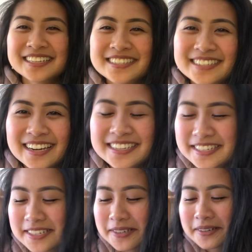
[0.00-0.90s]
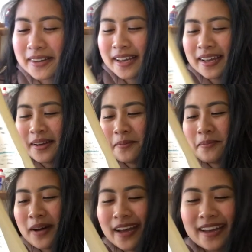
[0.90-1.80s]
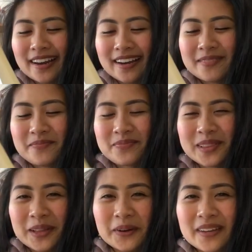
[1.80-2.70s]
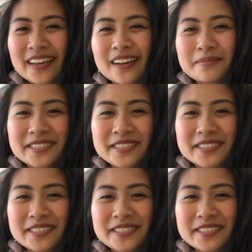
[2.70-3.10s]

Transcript: and study to. But low-key, I'm